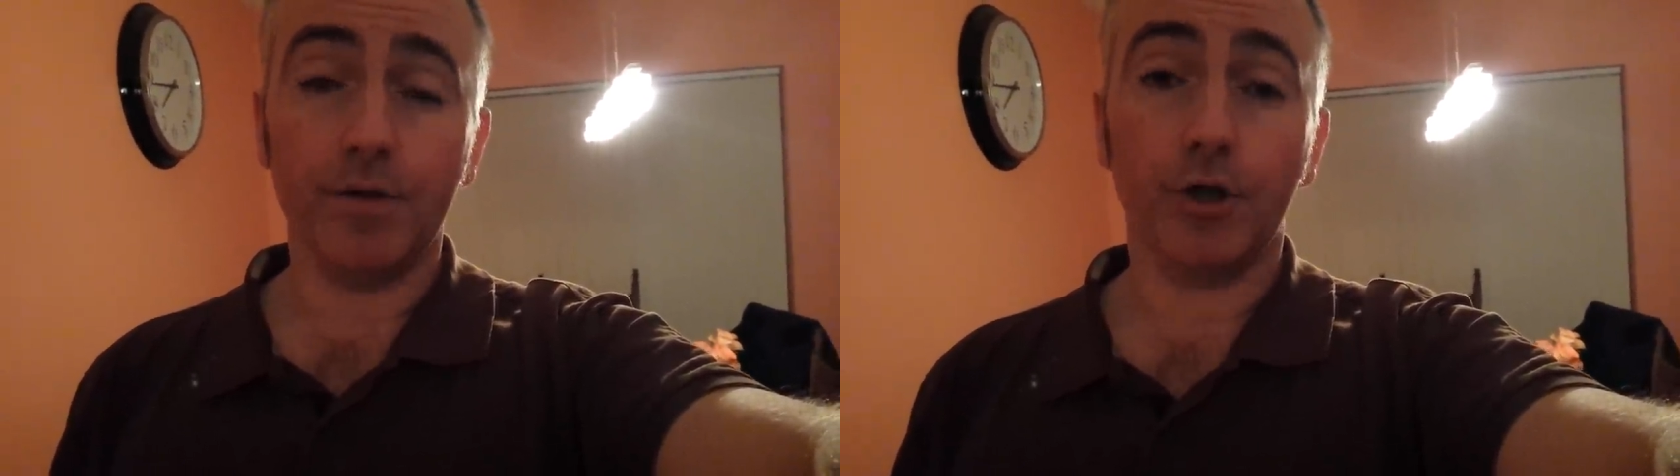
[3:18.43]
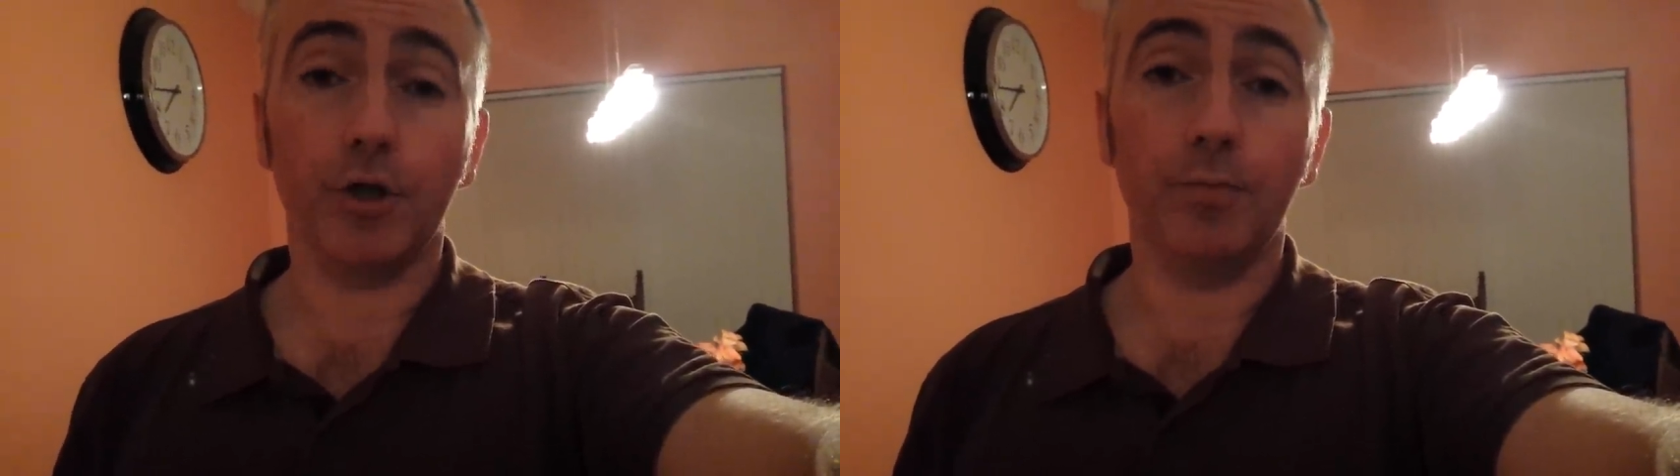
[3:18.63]

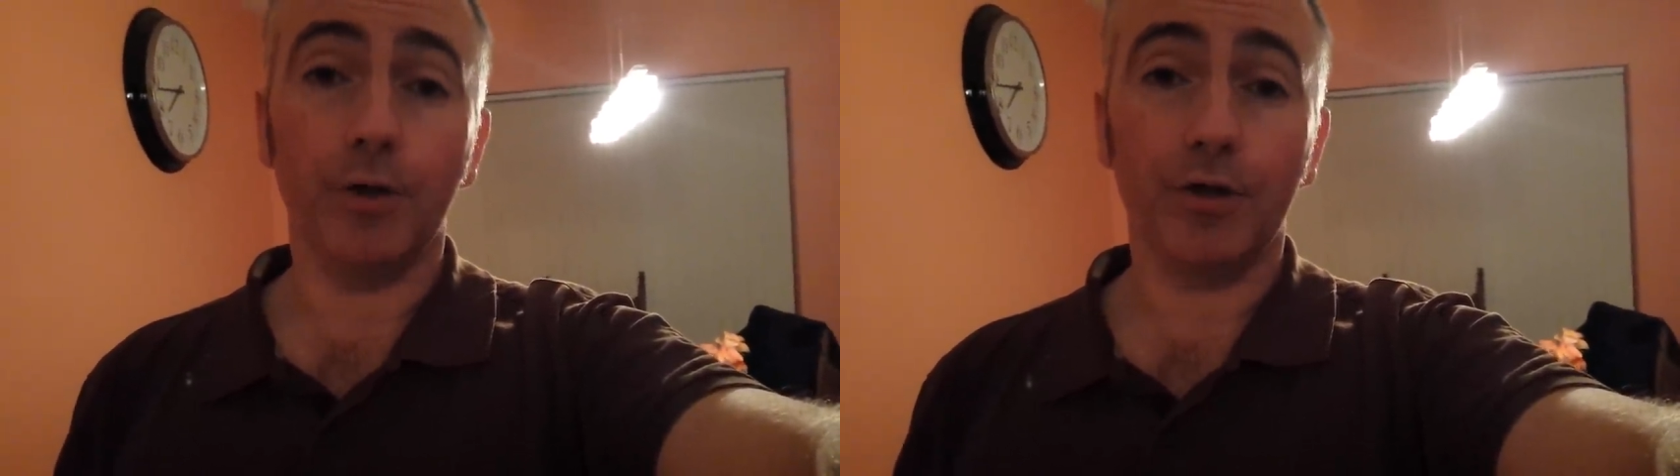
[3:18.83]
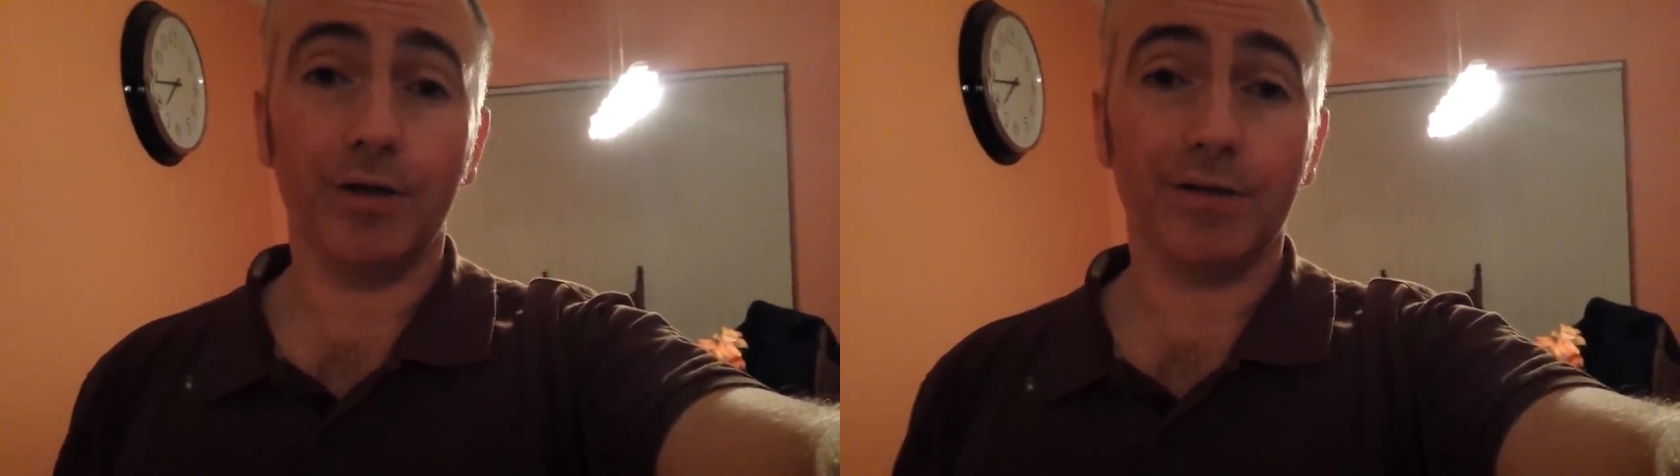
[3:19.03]
the good
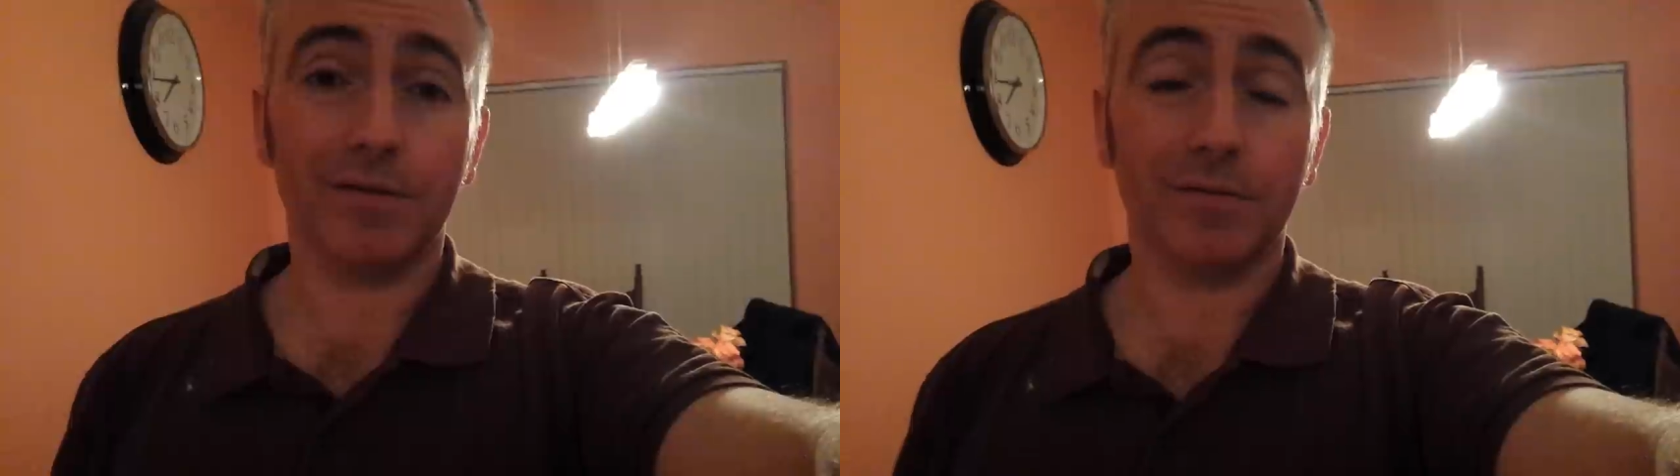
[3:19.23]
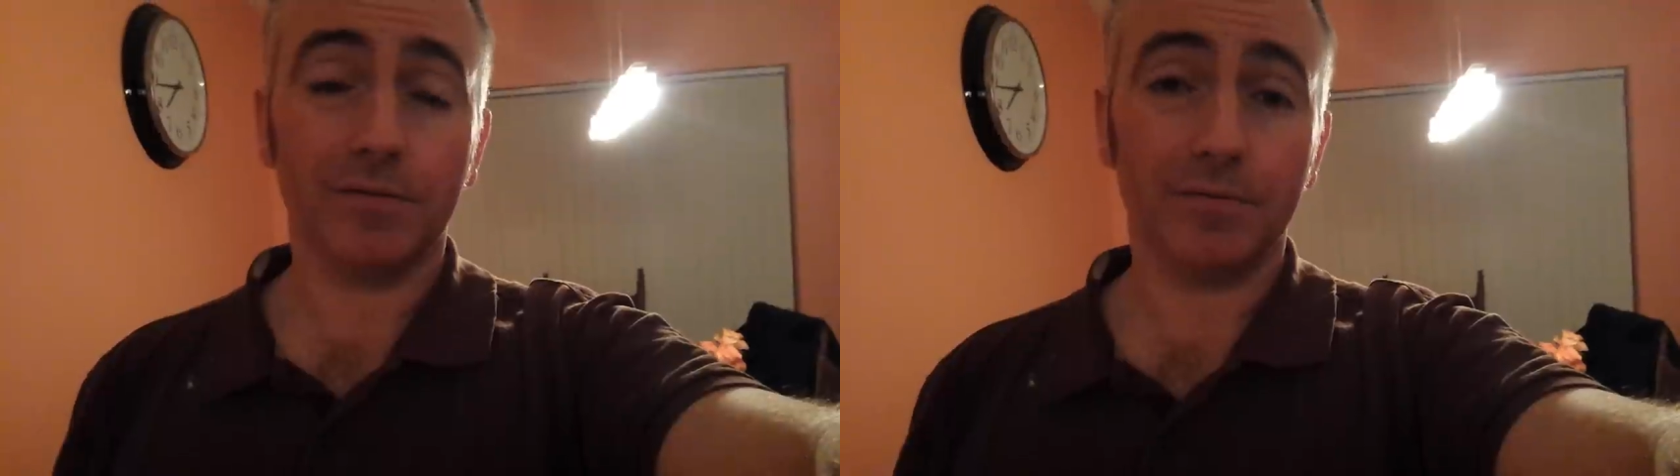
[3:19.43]
book,
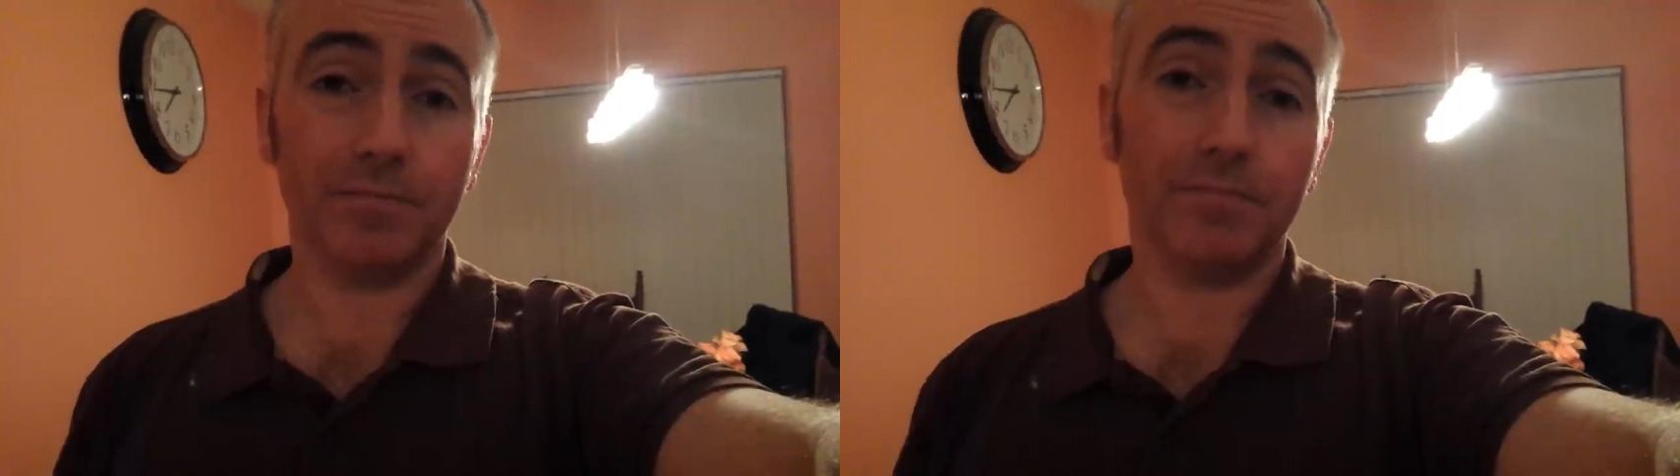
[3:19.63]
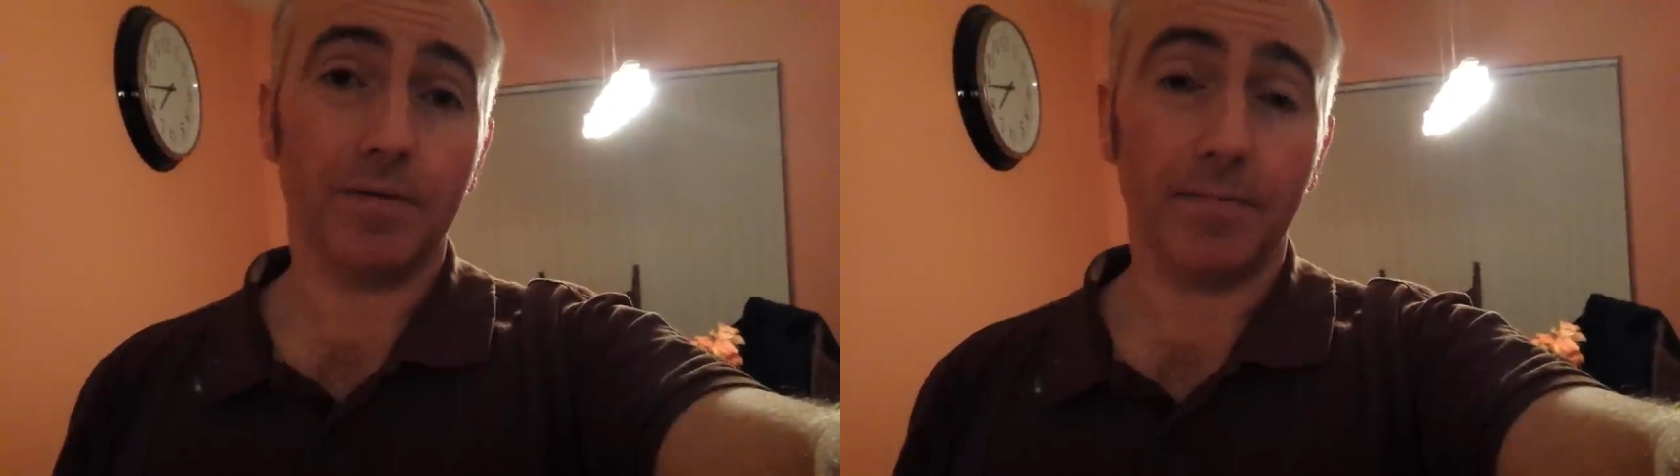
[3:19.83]

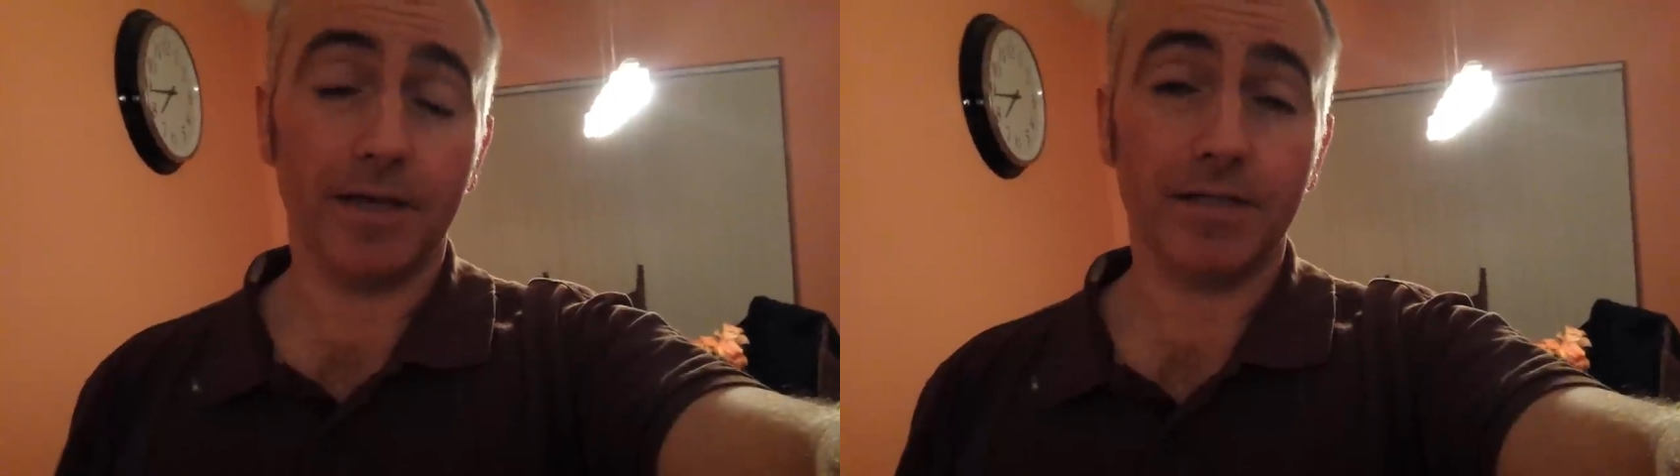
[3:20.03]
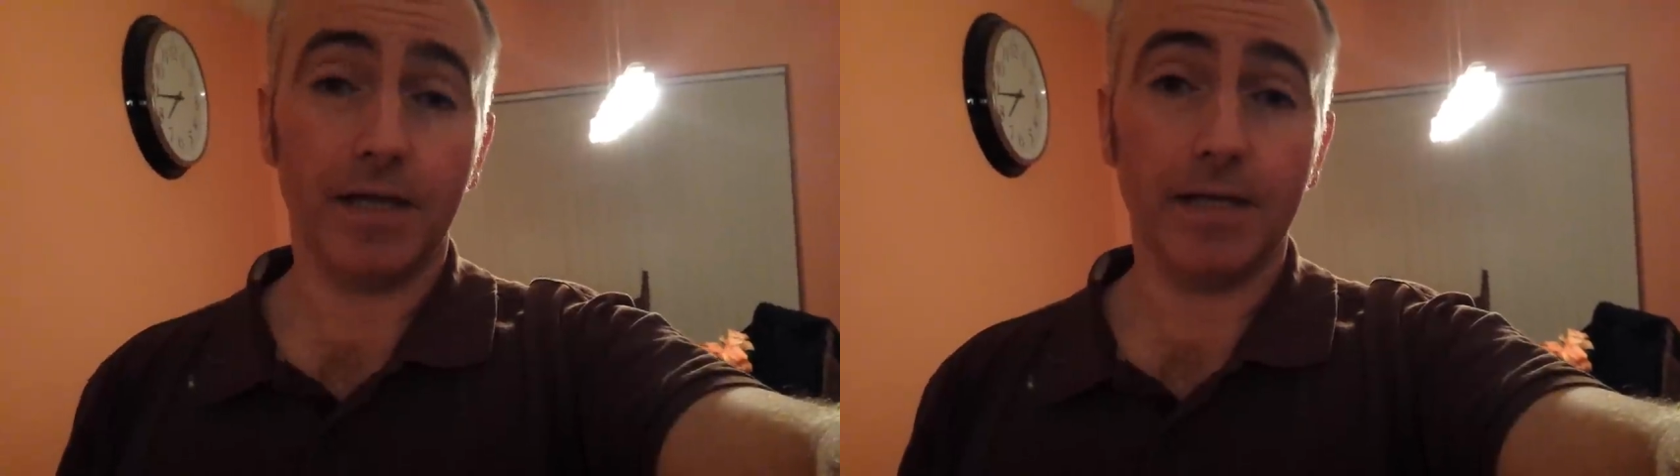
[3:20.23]
we're
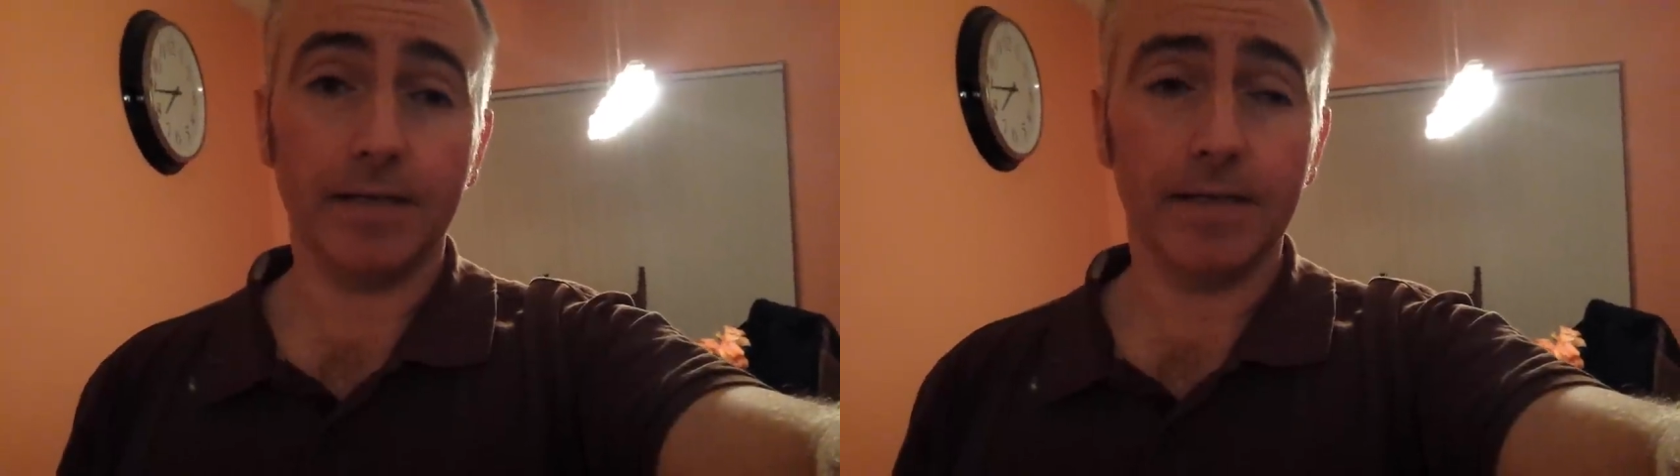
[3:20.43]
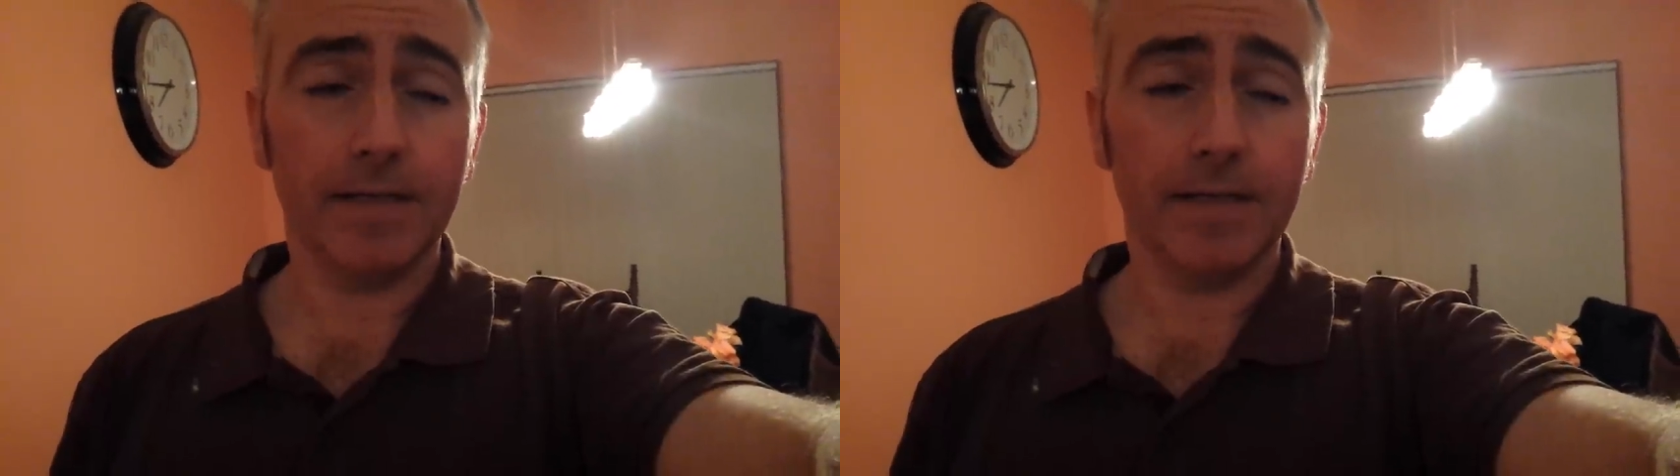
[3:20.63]
mixing it in.